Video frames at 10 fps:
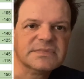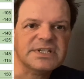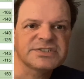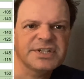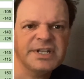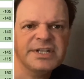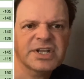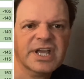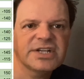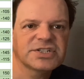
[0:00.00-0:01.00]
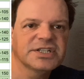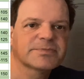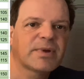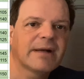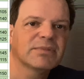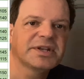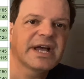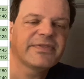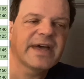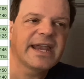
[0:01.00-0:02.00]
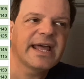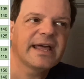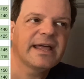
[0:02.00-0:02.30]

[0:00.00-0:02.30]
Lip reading: it's an indication it's probably not that